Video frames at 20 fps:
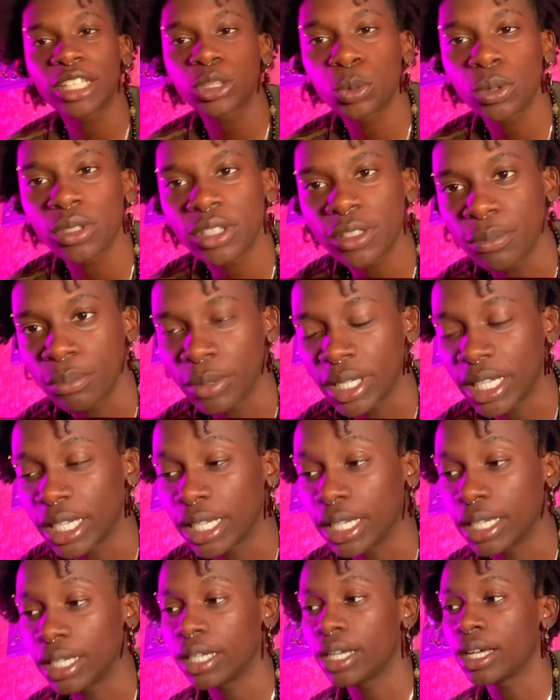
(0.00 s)
what the
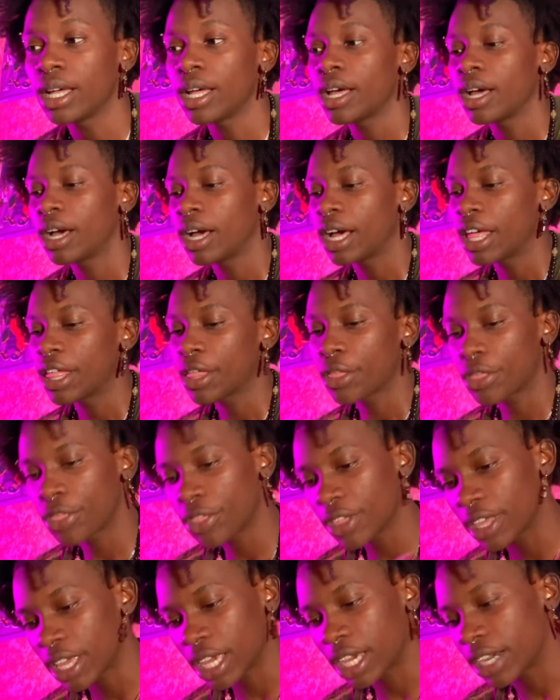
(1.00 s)
main
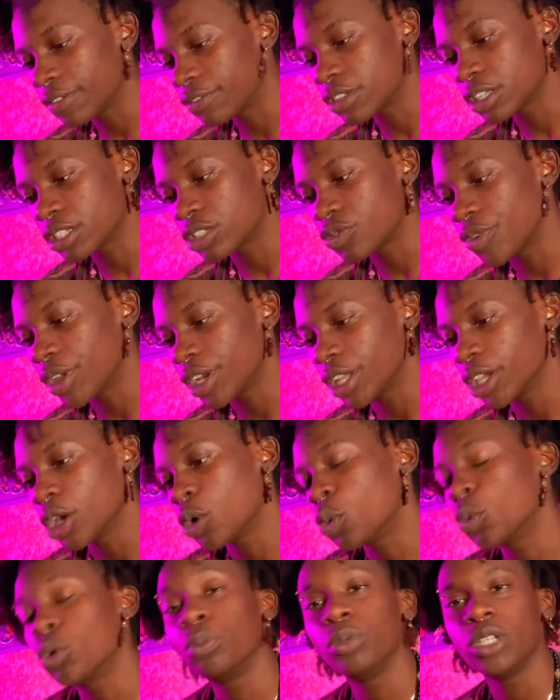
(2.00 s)
thing of this video
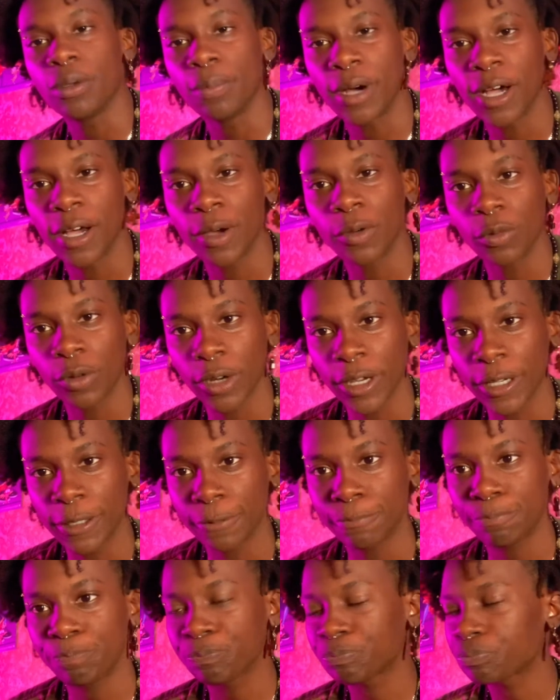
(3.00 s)
will be about, right?
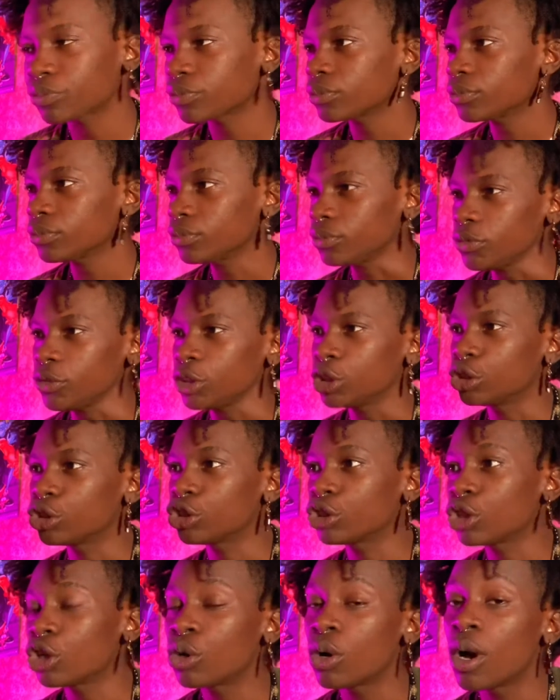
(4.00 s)

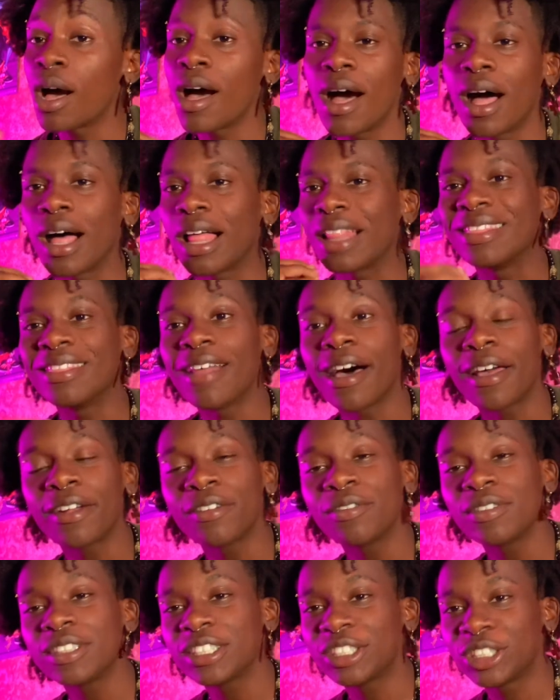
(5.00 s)
So a lot of
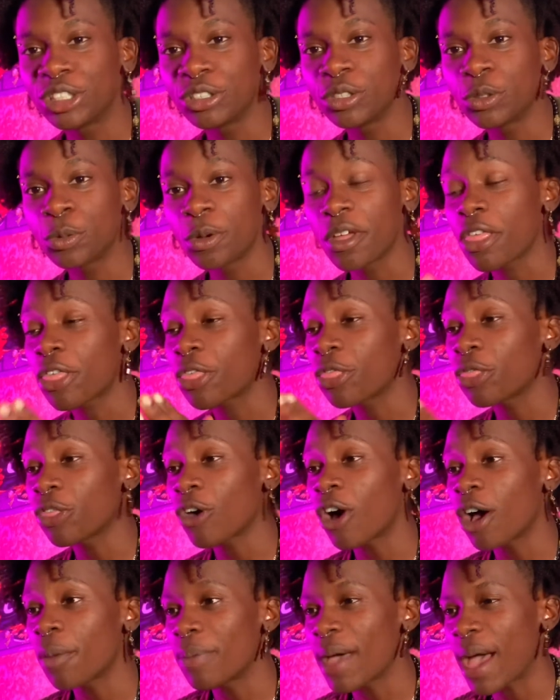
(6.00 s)
us deal with
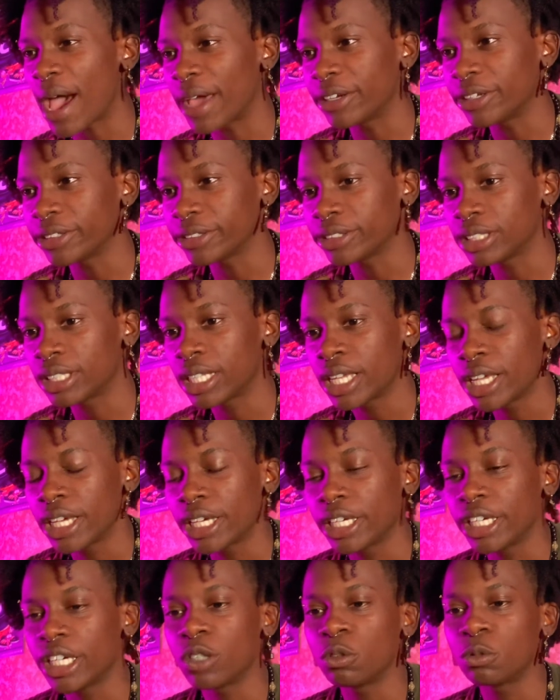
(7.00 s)
thought patterns,
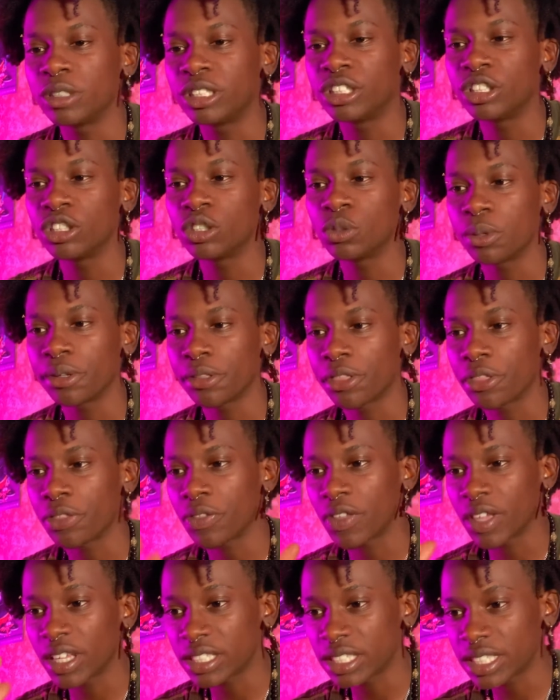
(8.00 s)
and we deal with
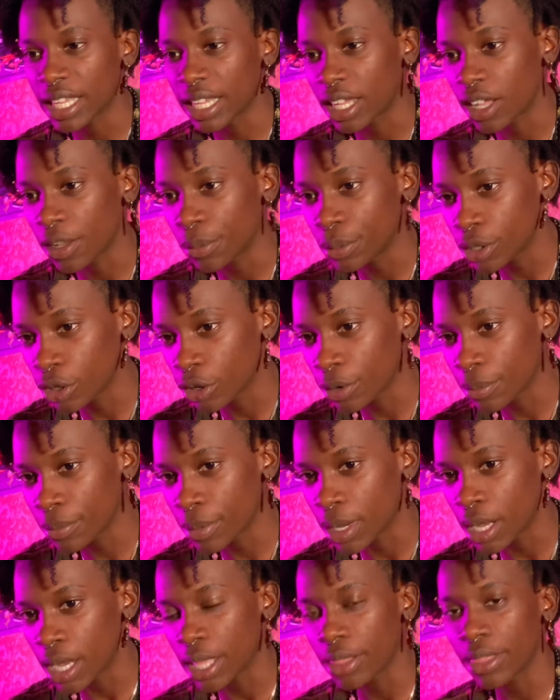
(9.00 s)
things that come in our
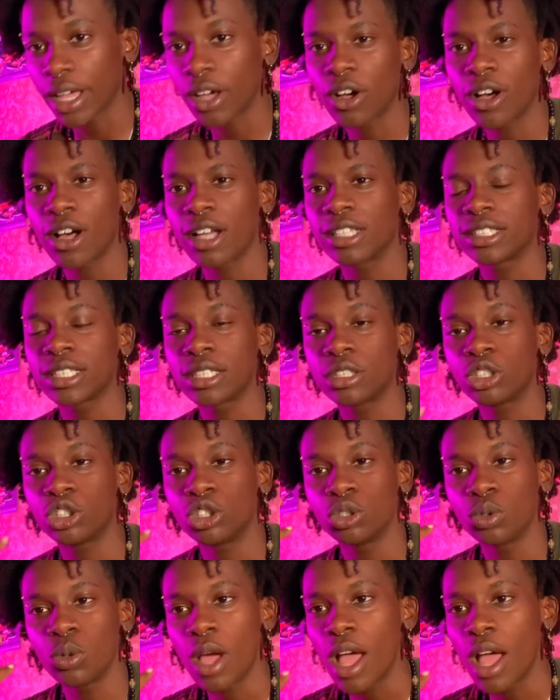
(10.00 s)
mind that cause us to